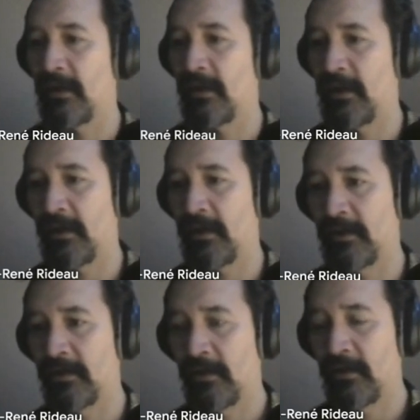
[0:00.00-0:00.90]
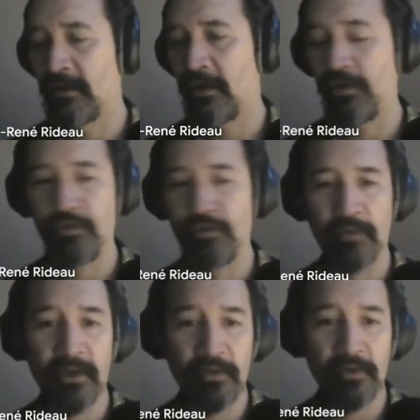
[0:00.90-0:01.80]
And how do you
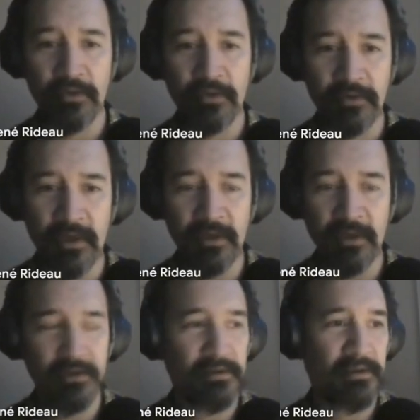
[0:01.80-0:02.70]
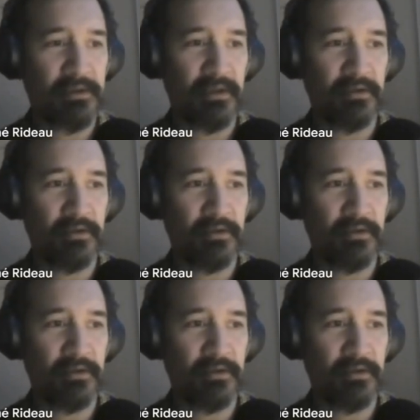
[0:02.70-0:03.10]
write contracts that